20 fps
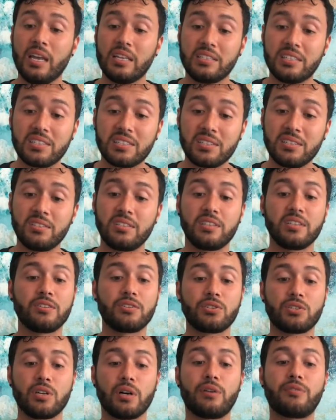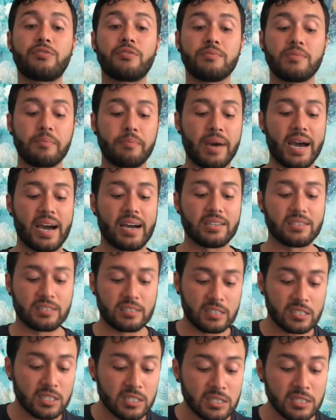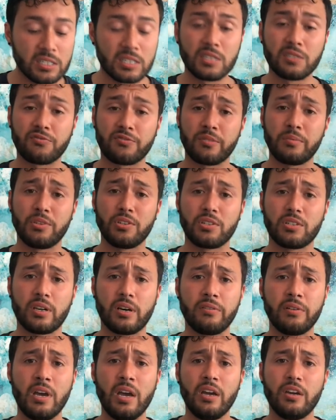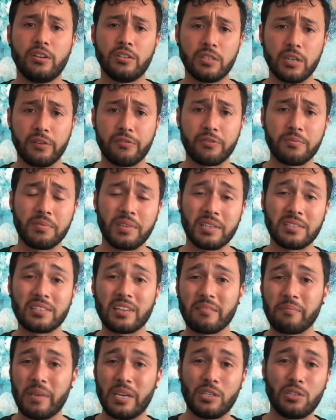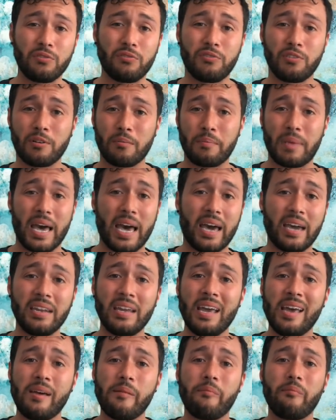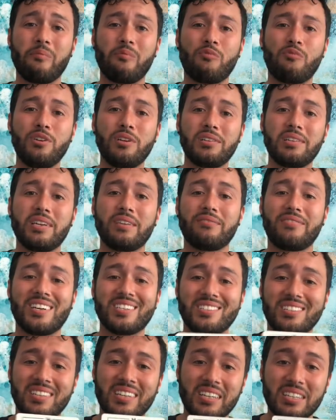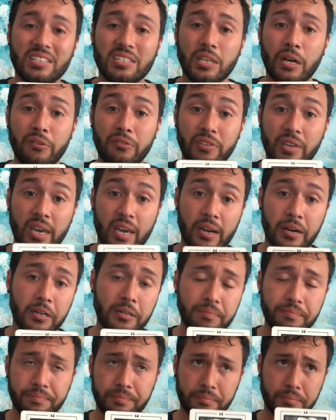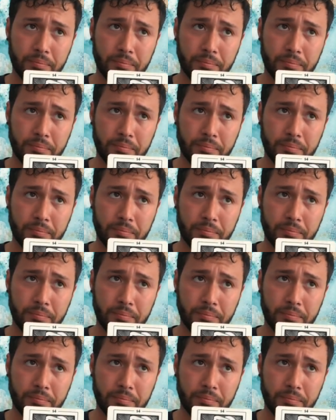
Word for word: Distancing yourself from the past, distancing from yourself, yourself from things that made you feel bad, really investing in self-care.